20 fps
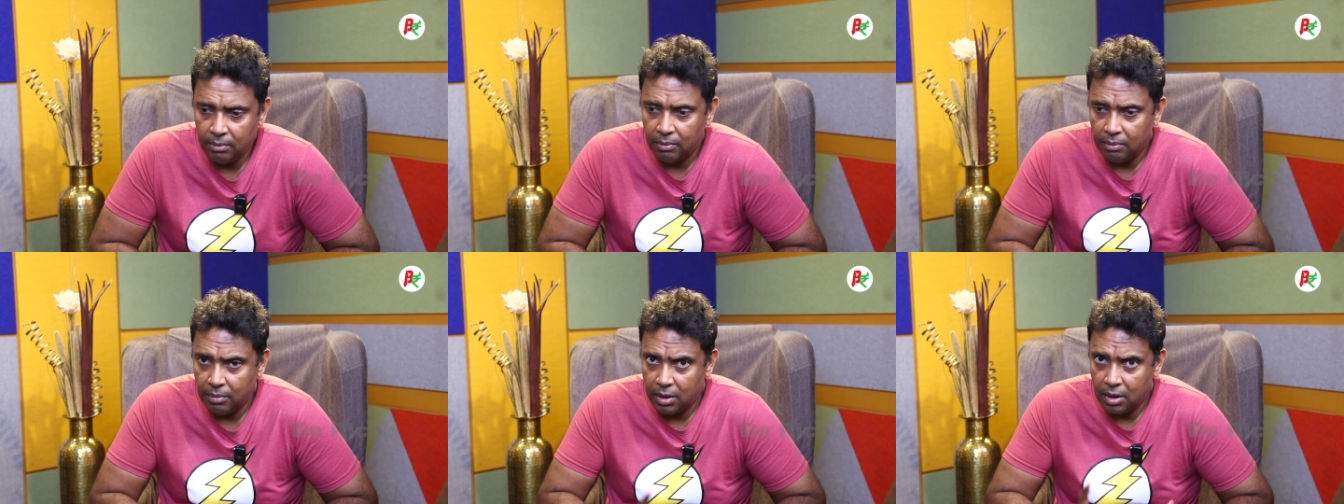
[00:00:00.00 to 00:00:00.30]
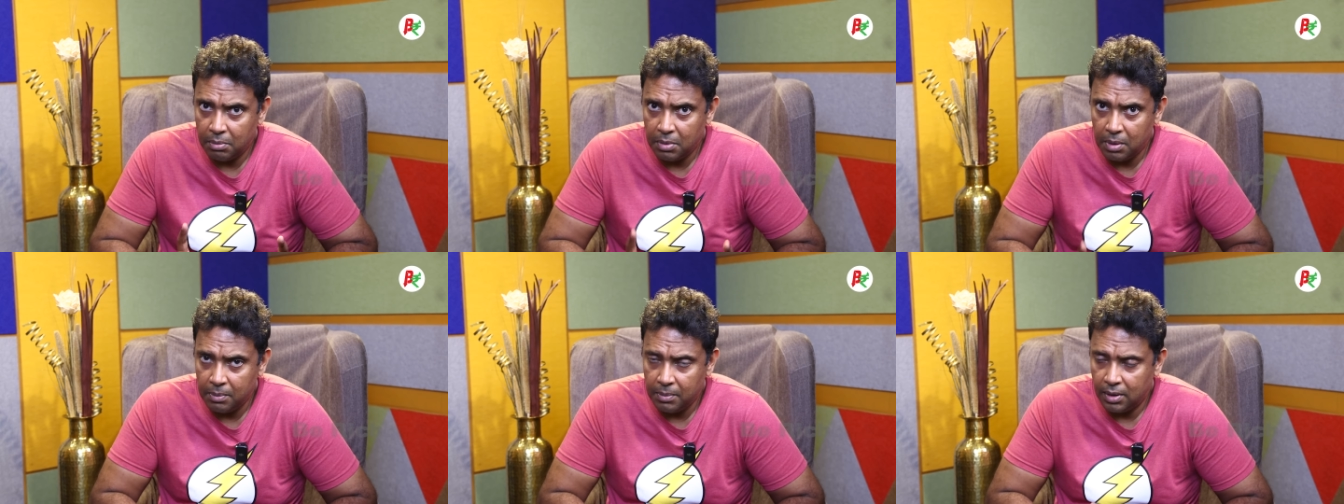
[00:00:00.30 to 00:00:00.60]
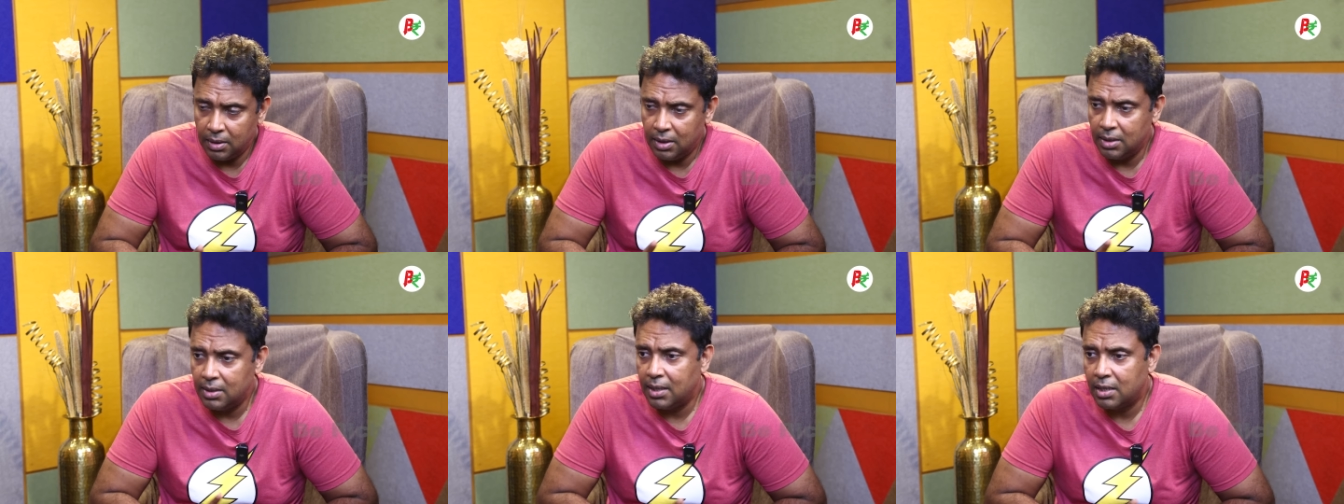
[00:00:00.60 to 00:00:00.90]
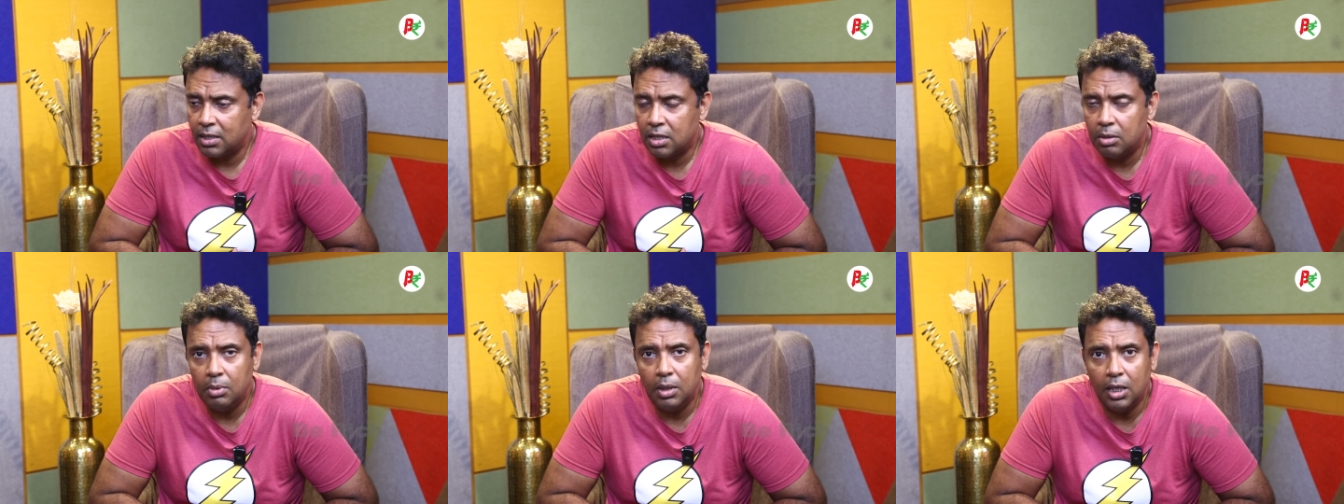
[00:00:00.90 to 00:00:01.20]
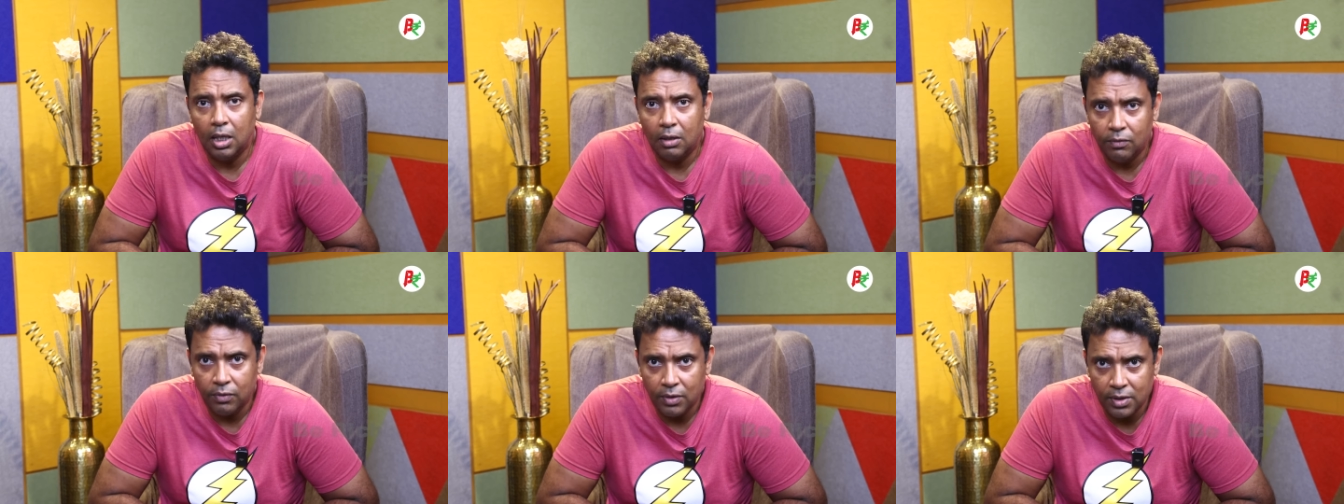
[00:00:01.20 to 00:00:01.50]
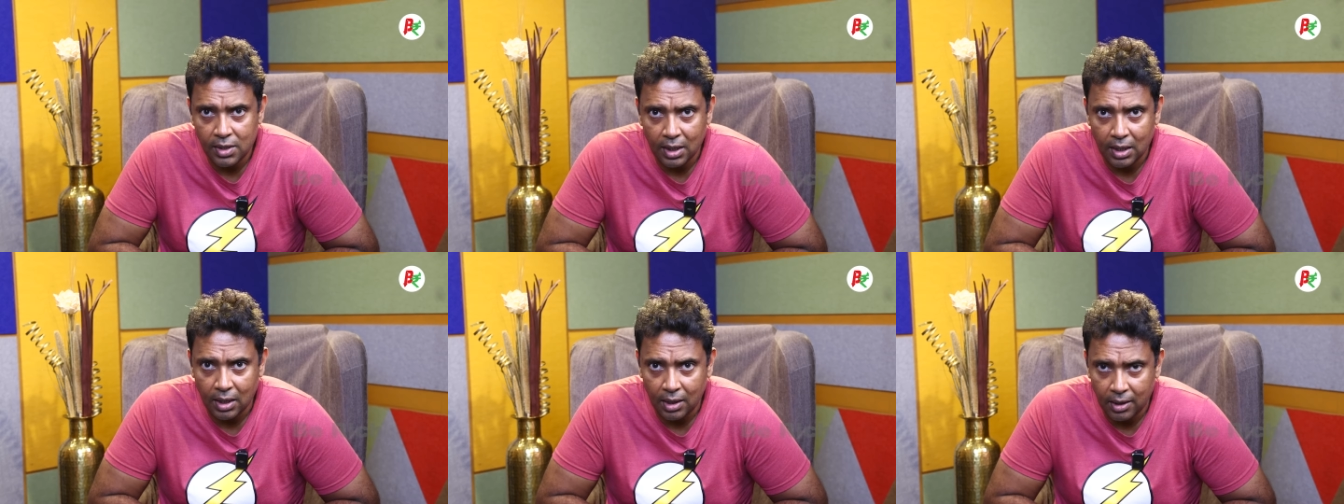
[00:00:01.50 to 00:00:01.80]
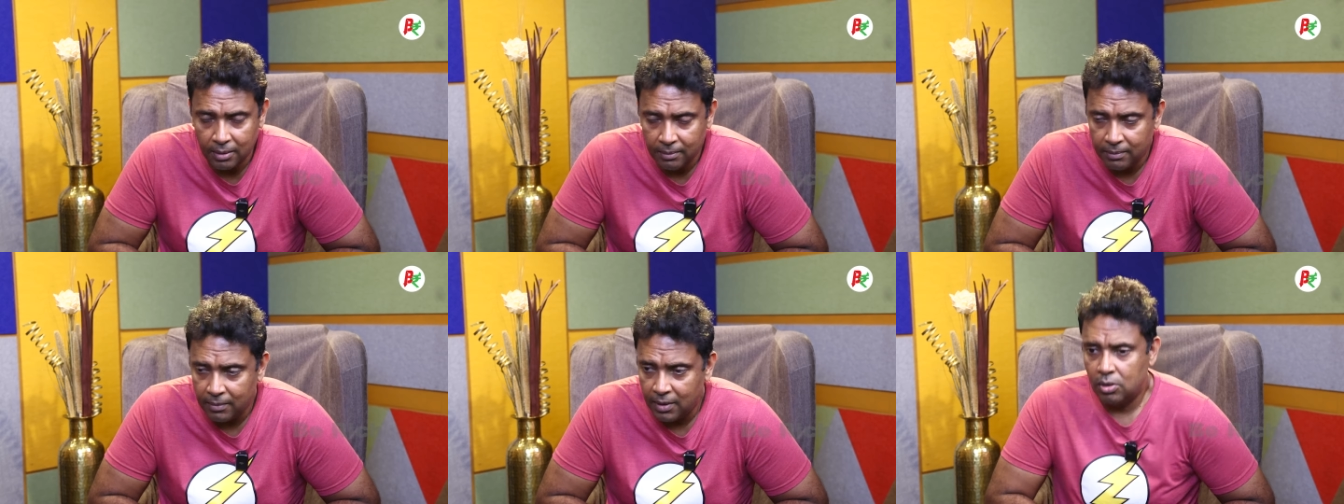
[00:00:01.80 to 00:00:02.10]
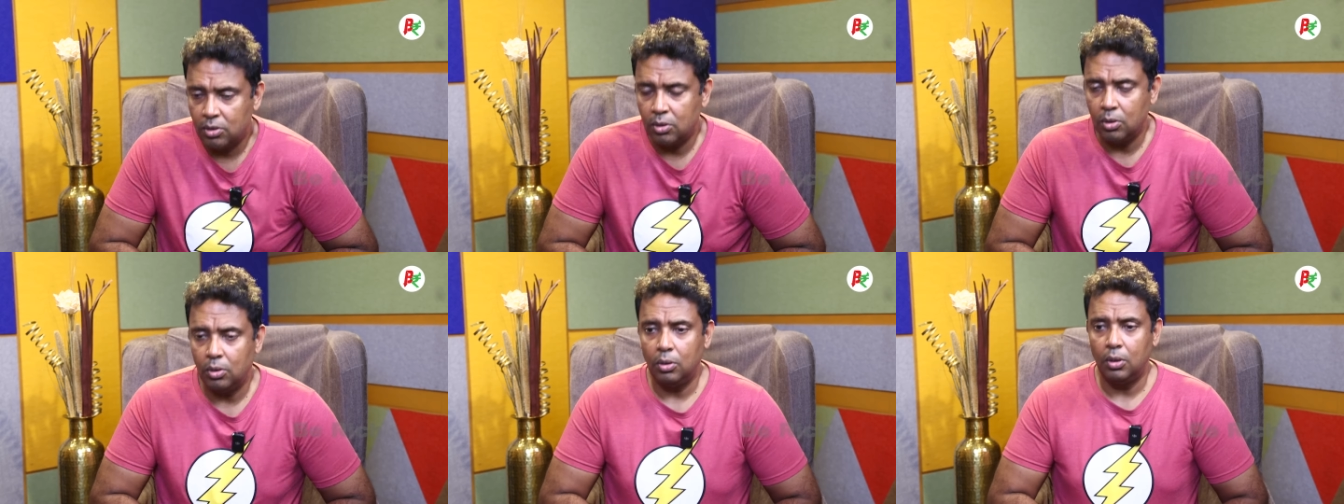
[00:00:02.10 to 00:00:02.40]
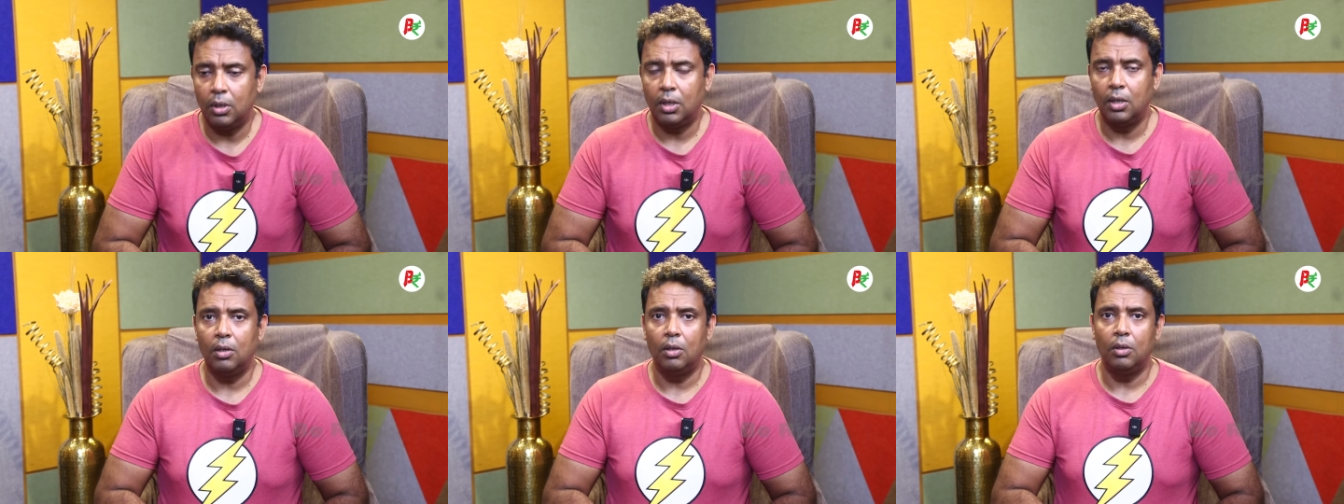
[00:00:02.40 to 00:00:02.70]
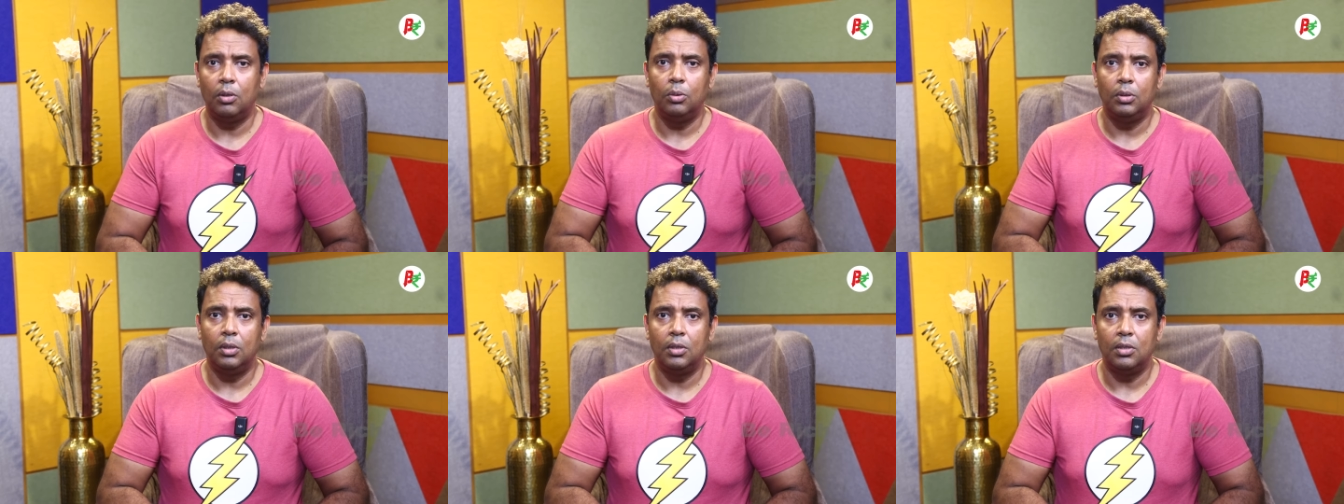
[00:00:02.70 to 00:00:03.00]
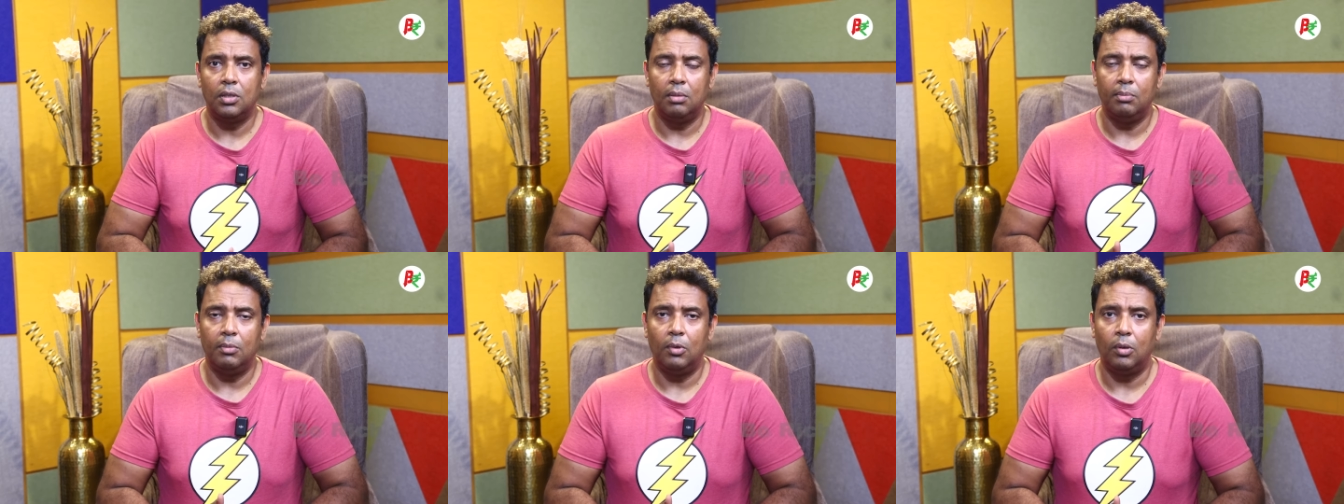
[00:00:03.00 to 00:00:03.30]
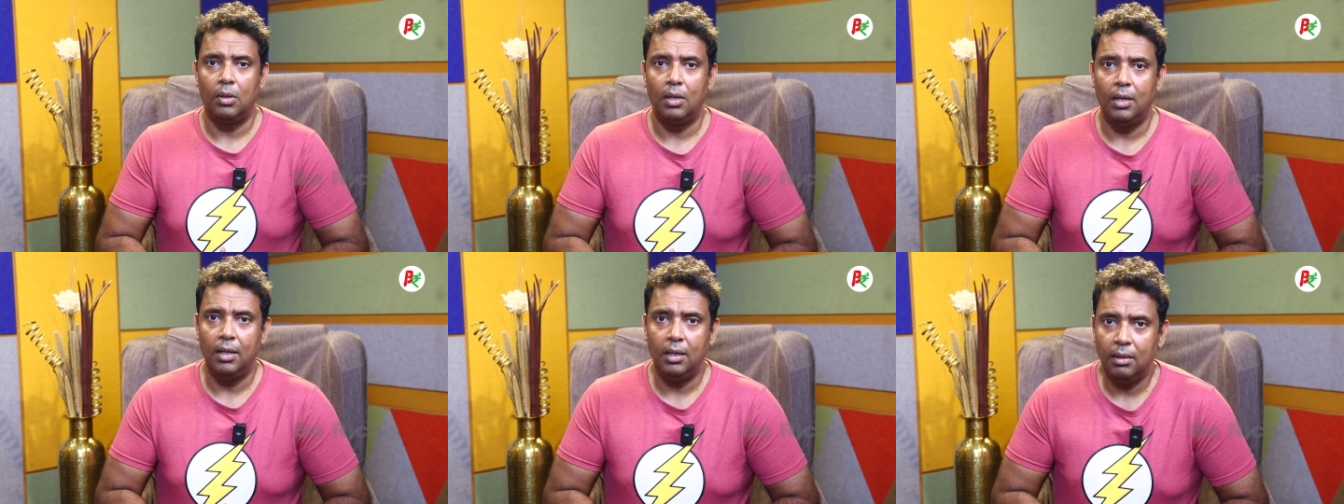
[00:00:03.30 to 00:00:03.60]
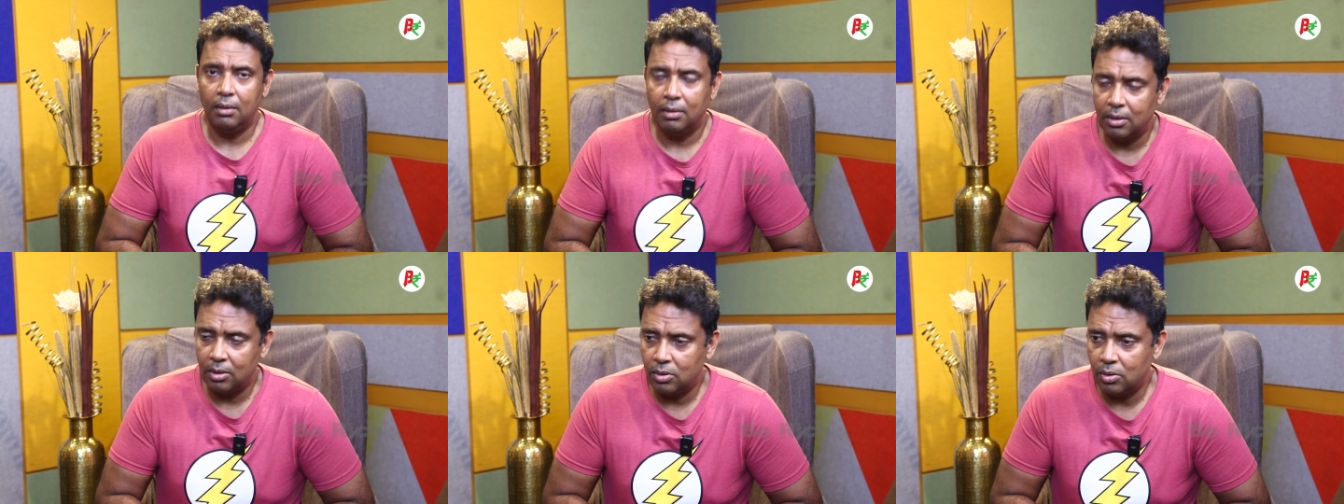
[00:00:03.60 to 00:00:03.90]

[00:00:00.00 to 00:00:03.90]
But remember, this has to be done physically. So you cannot do this remotely.